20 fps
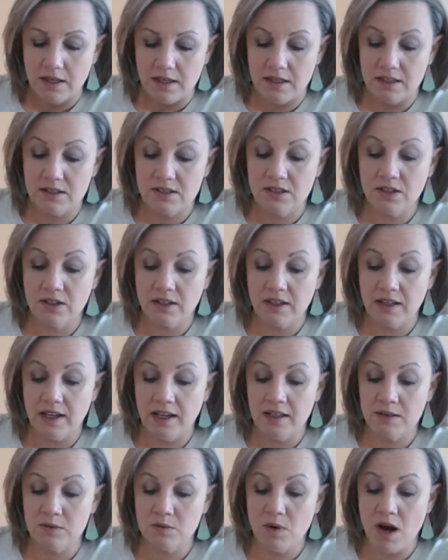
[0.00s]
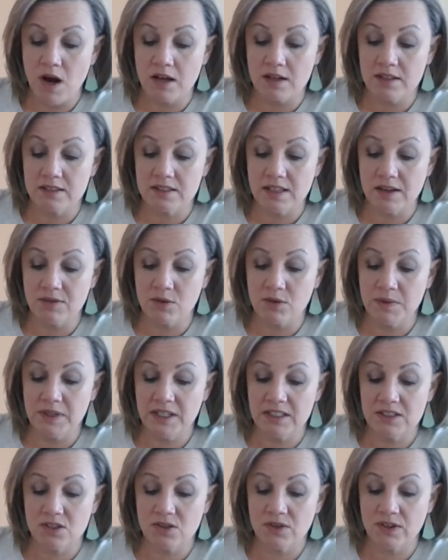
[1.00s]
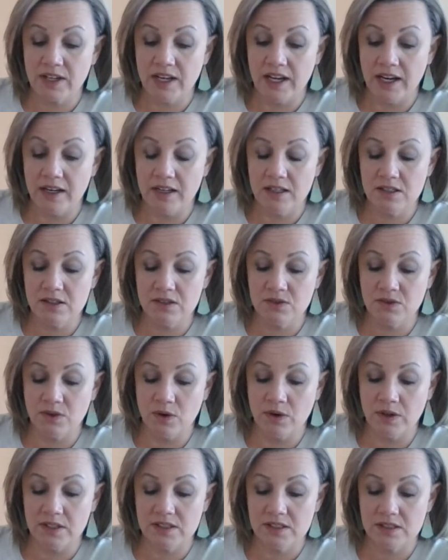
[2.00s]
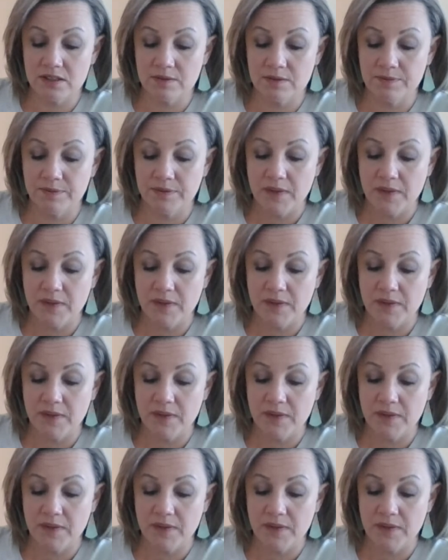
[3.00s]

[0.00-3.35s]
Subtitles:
It took Caleb Wallace several minutes to regain his voice.